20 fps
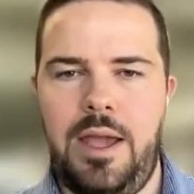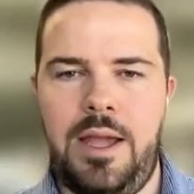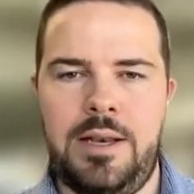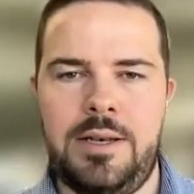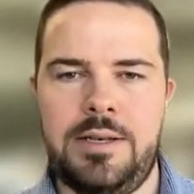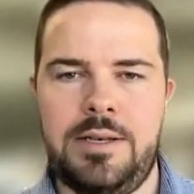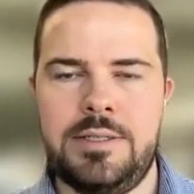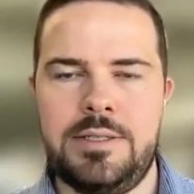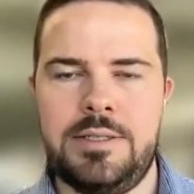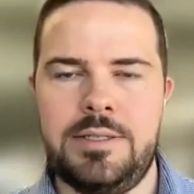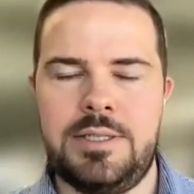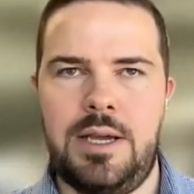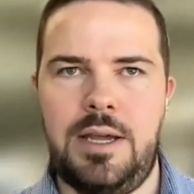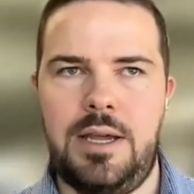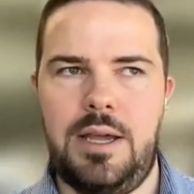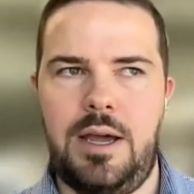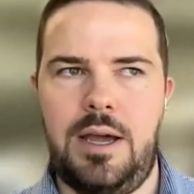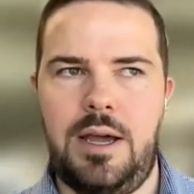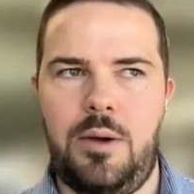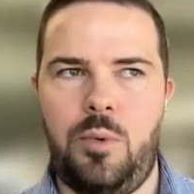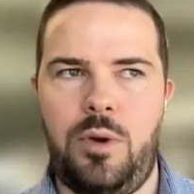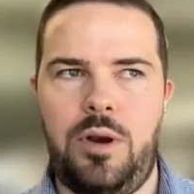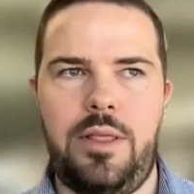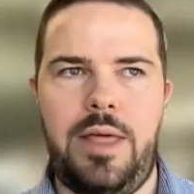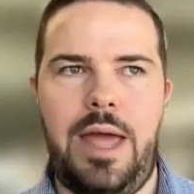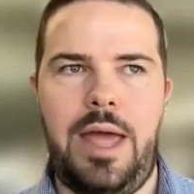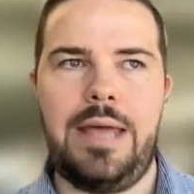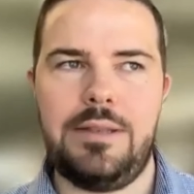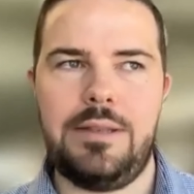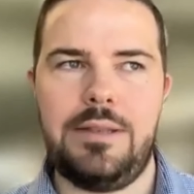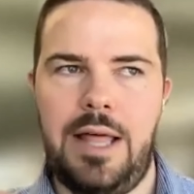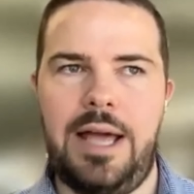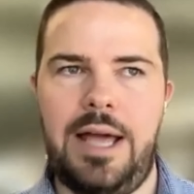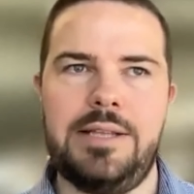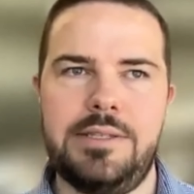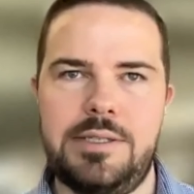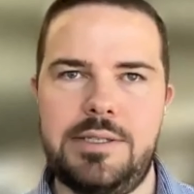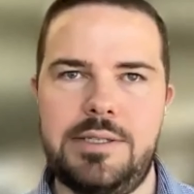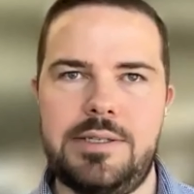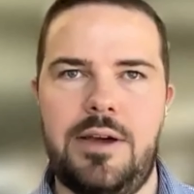And one of the
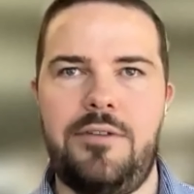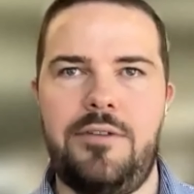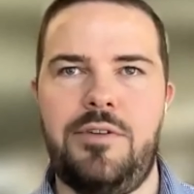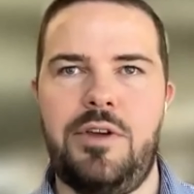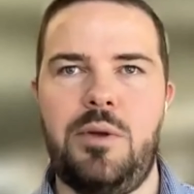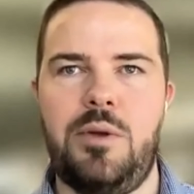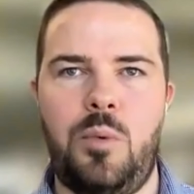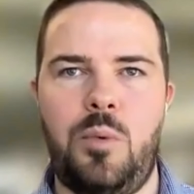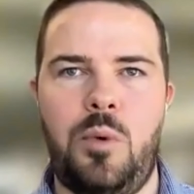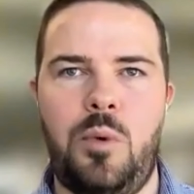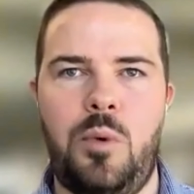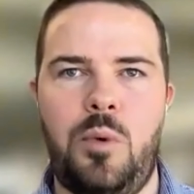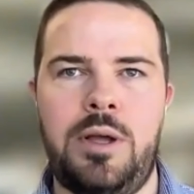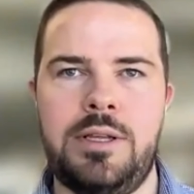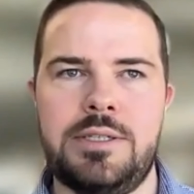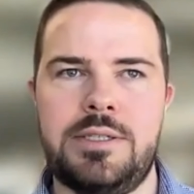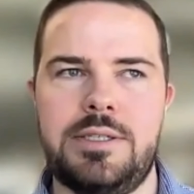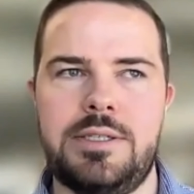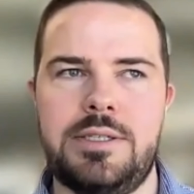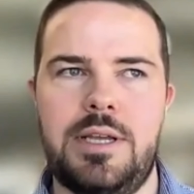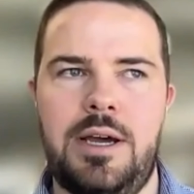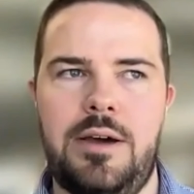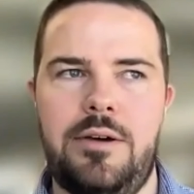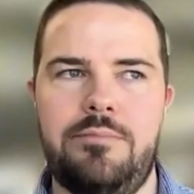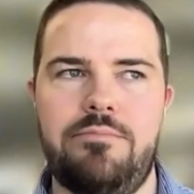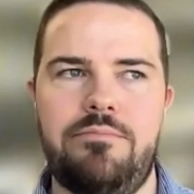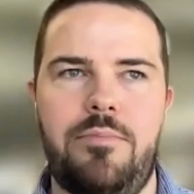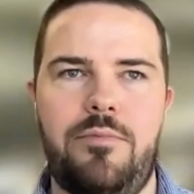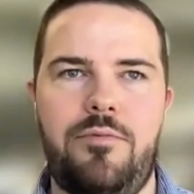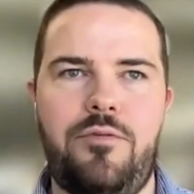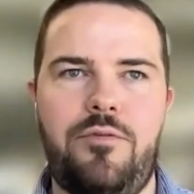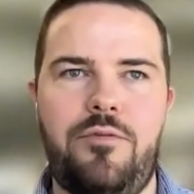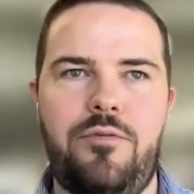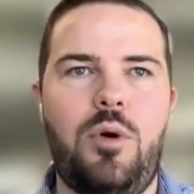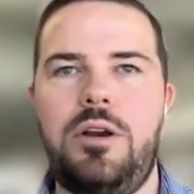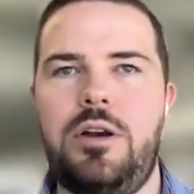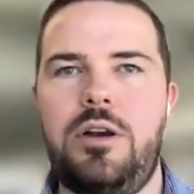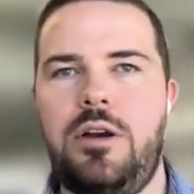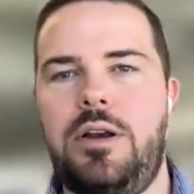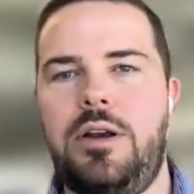headlines of it was
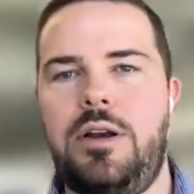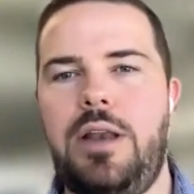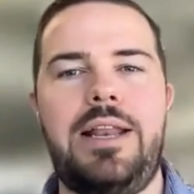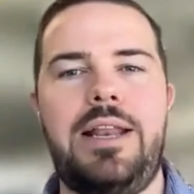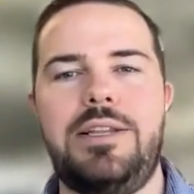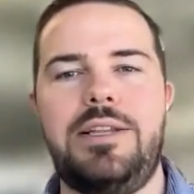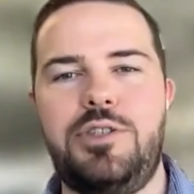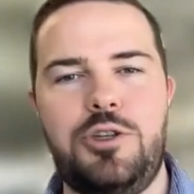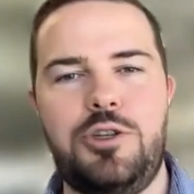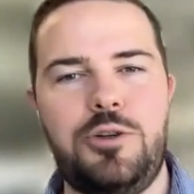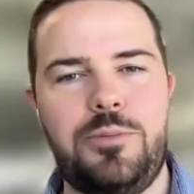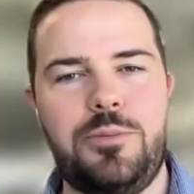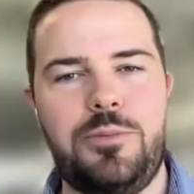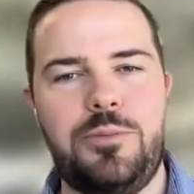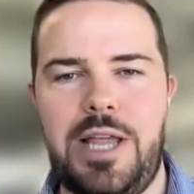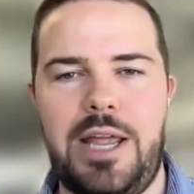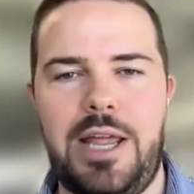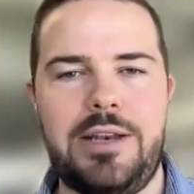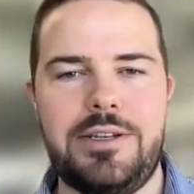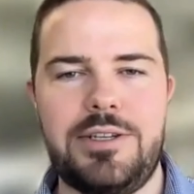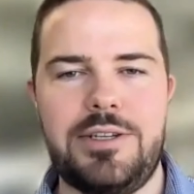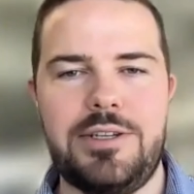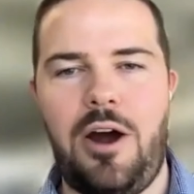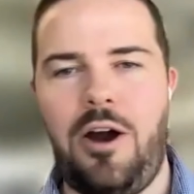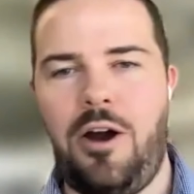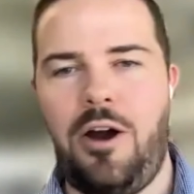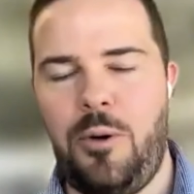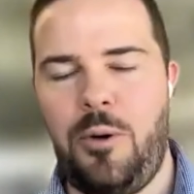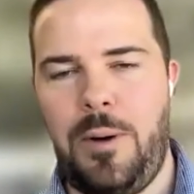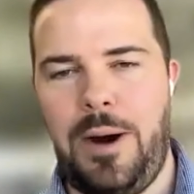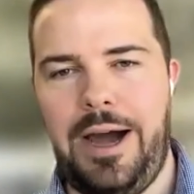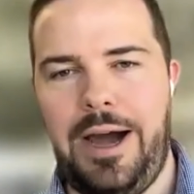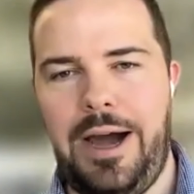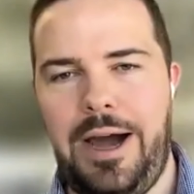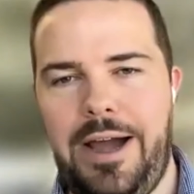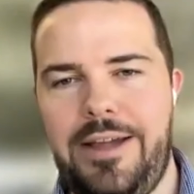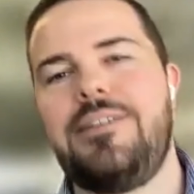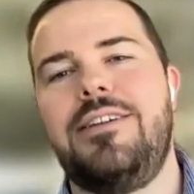482% ROI.